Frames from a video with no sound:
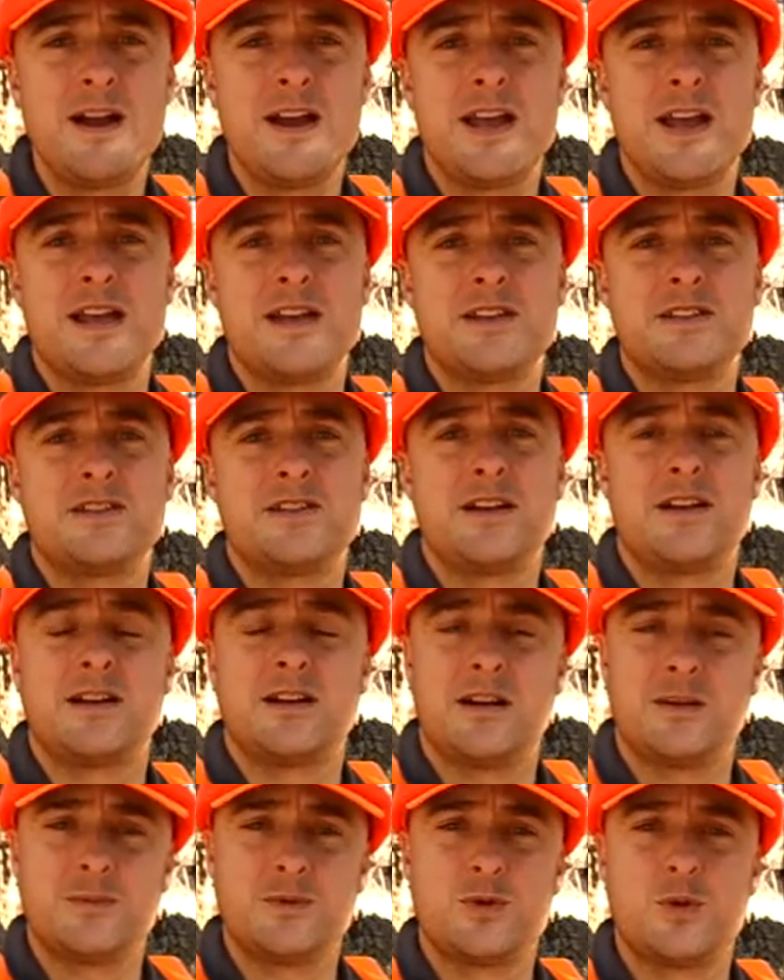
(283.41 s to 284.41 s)
is it
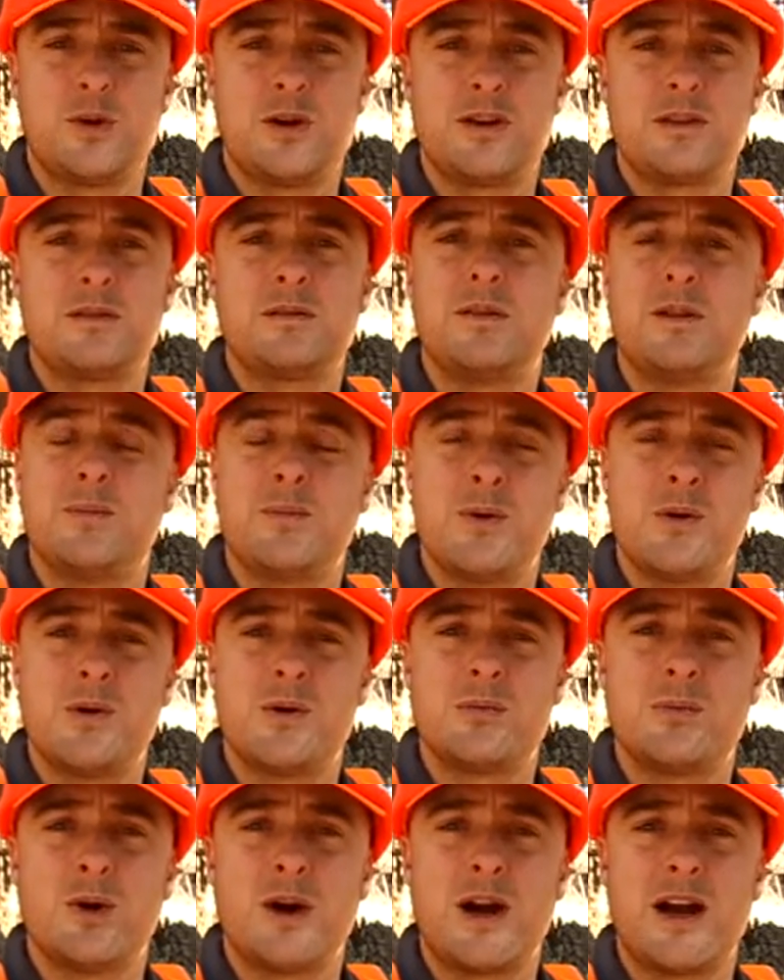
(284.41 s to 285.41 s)
comes with
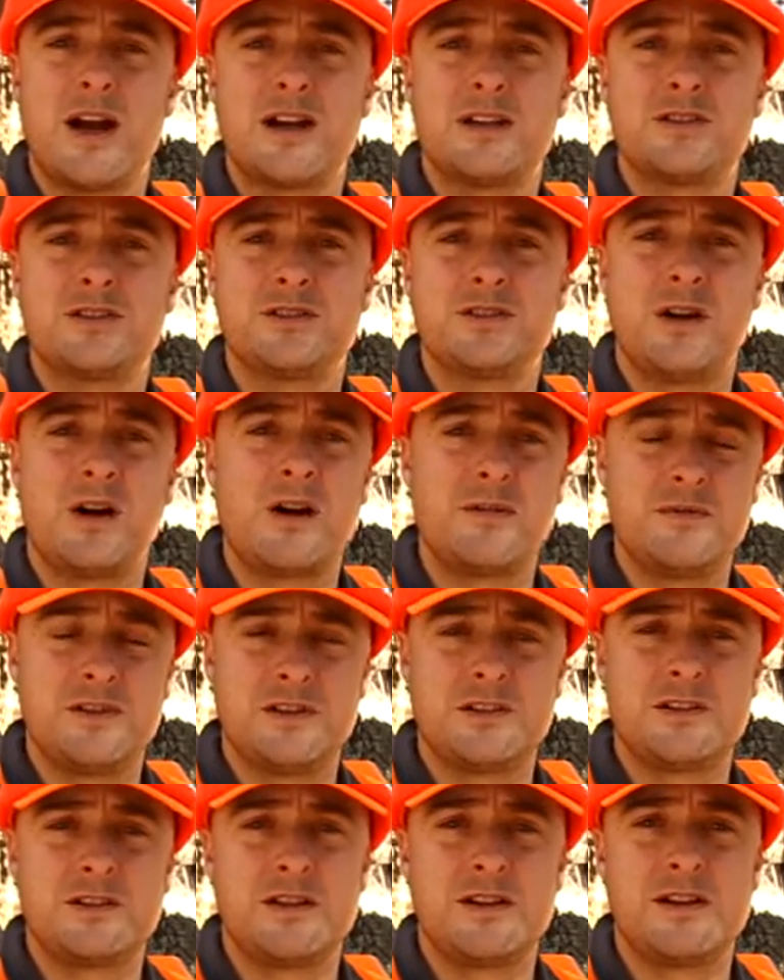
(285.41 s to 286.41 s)
Lapua brass,
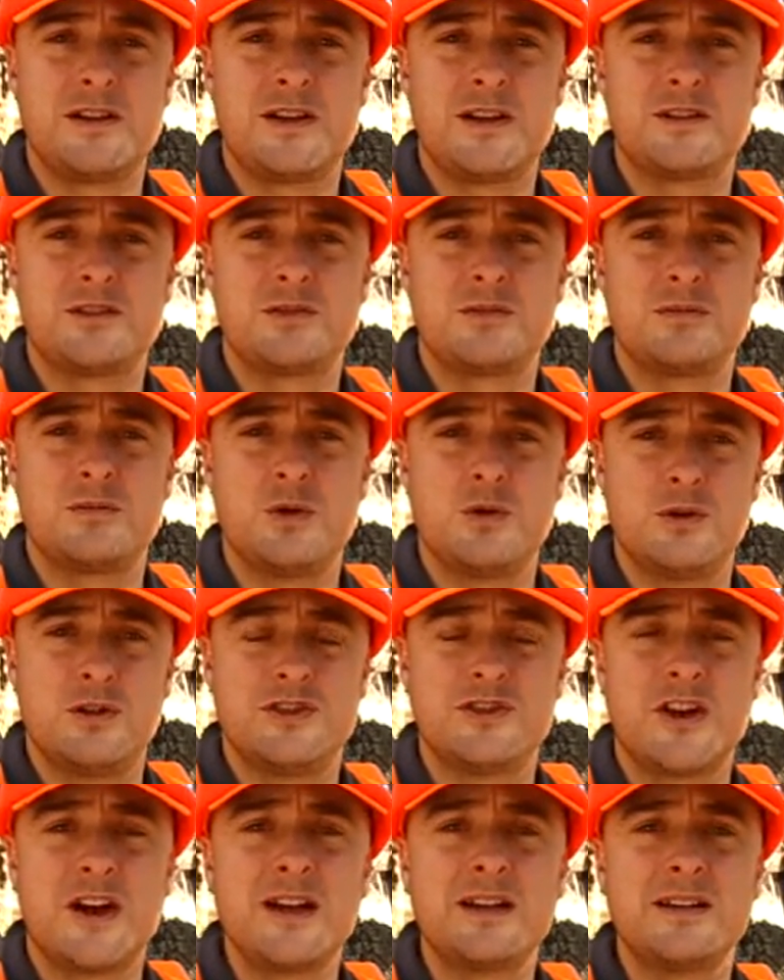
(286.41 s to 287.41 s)
obviously, that's who
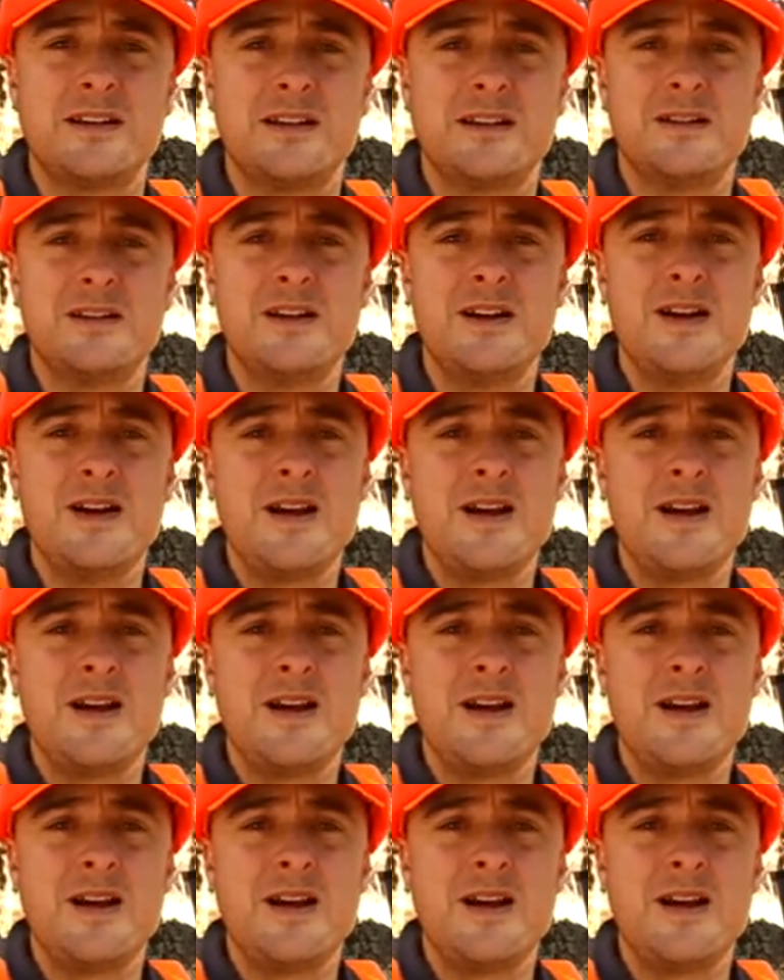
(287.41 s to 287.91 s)
designed it,